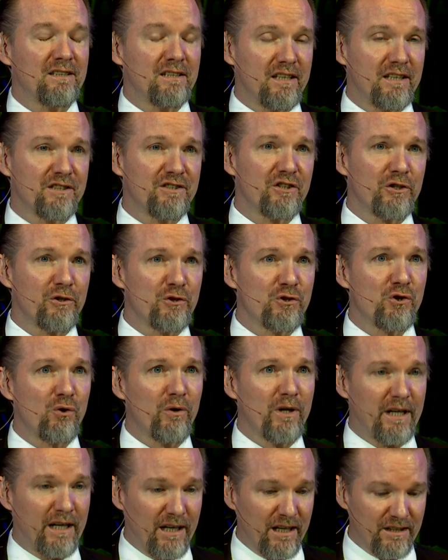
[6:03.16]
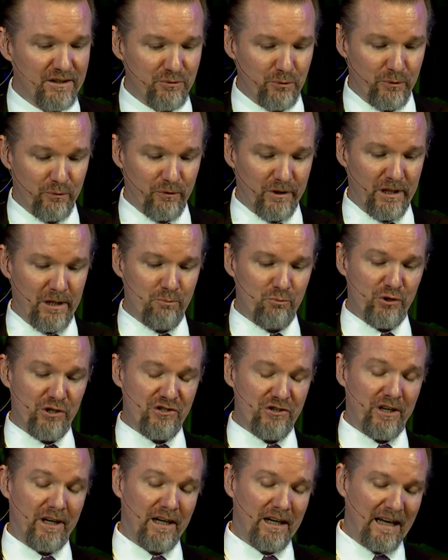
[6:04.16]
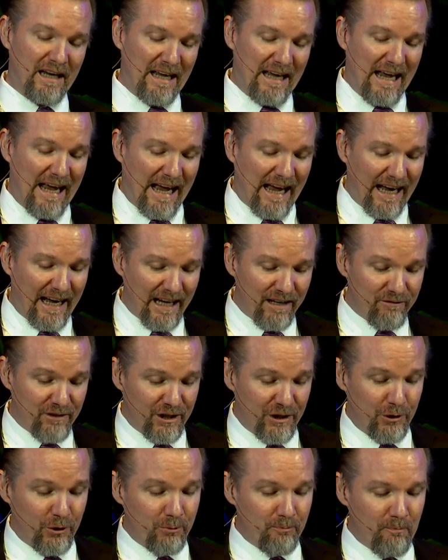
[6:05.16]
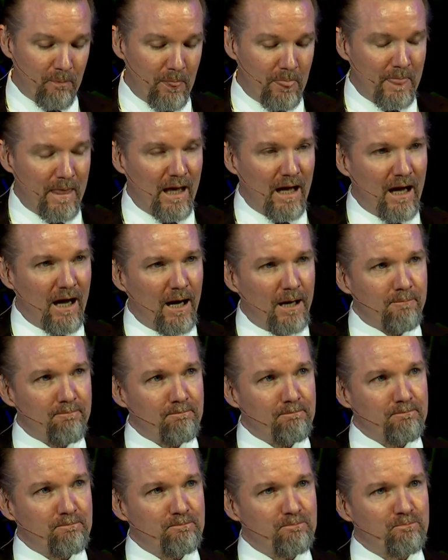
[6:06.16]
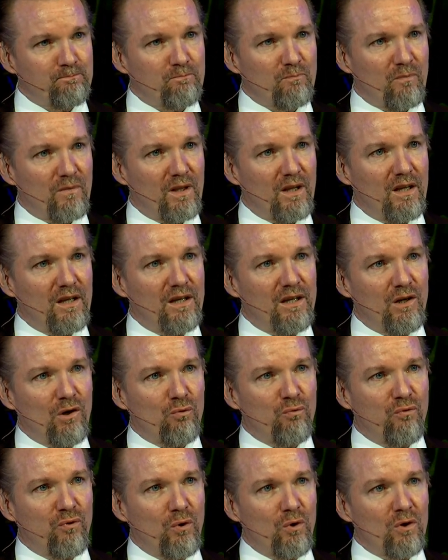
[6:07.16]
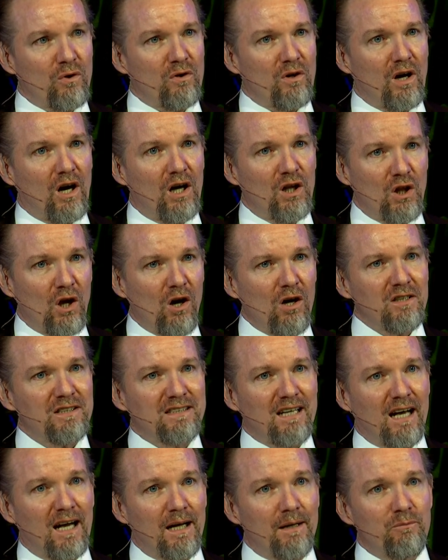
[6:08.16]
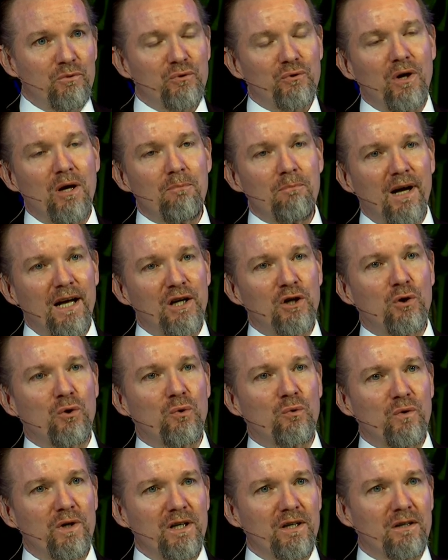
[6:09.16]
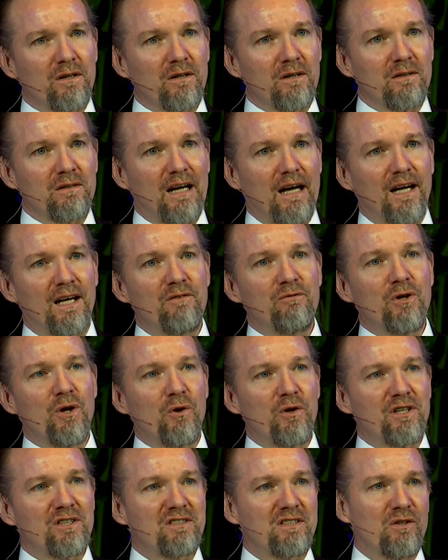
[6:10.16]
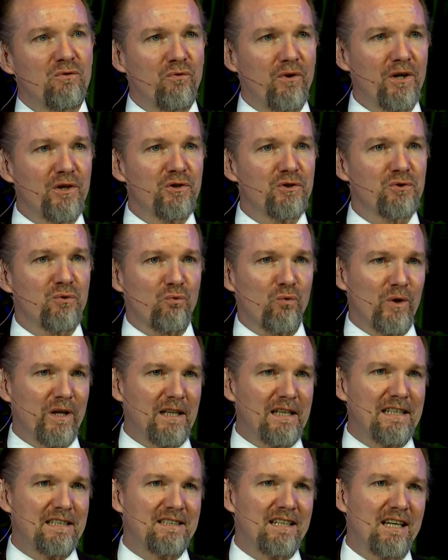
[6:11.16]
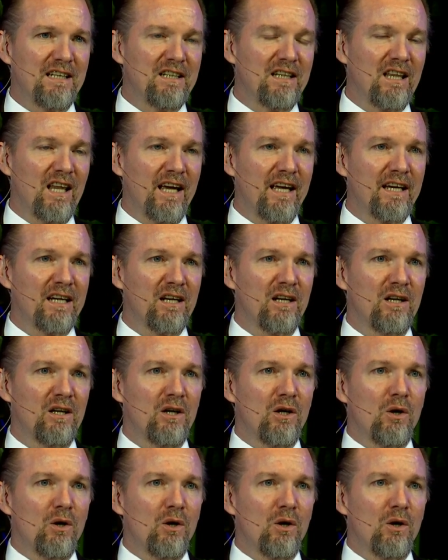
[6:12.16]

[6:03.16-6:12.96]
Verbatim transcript: consider joining us. We'd really appreciate having you. Um, you know, for a long time throughout my career, I've noticed that funders really tend to like